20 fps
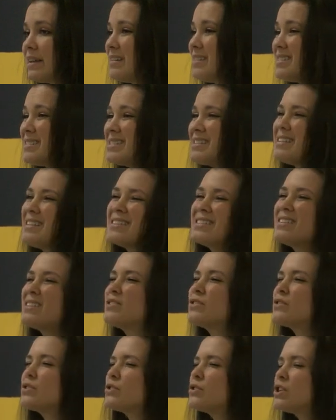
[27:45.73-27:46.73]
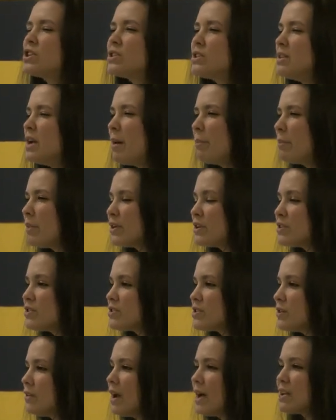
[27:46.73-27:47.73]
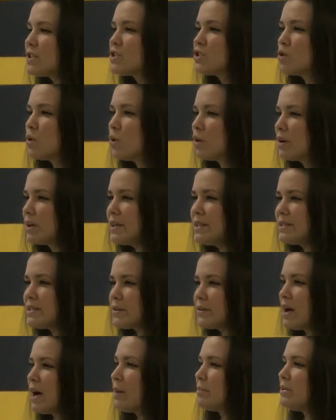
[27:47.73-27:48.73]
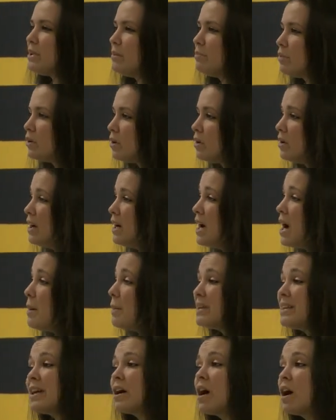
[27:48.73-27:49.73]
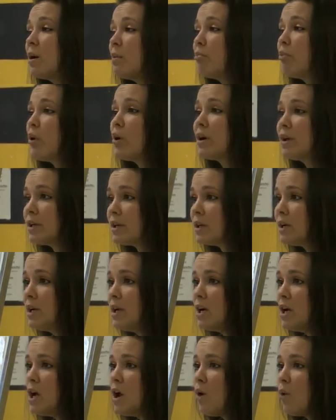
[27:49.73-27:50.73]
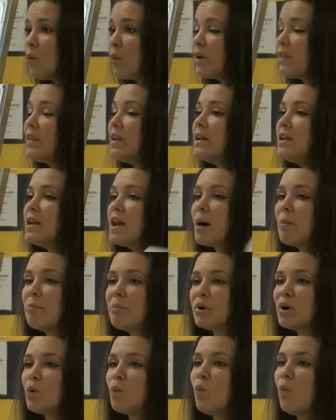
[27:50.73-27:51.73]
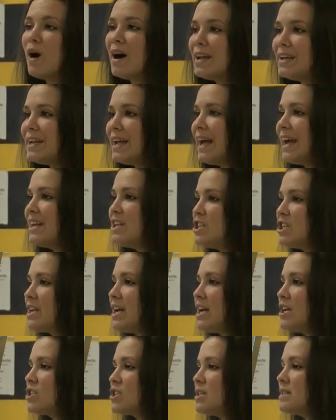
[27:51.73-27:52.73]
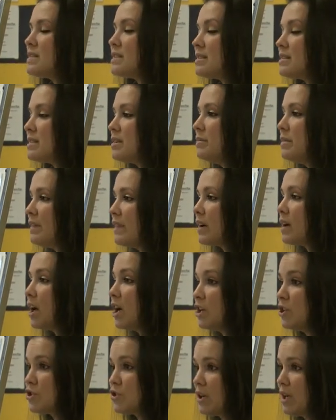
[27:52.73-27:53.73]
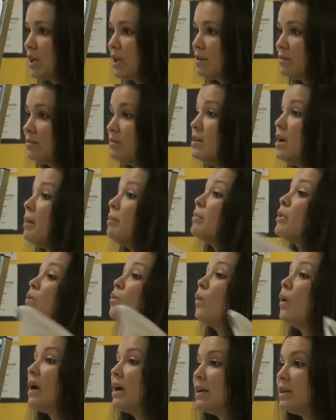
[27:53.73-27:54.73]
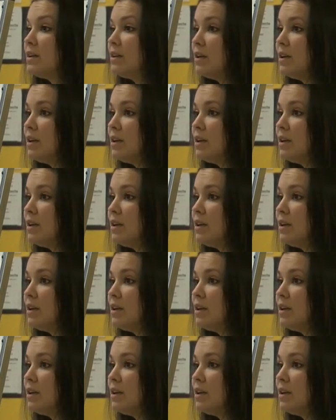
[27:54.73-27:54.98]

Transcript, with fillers: And the statistics are just numbers, they're not stories, they're not people, but they are important. We're the number one education system in the country, number one.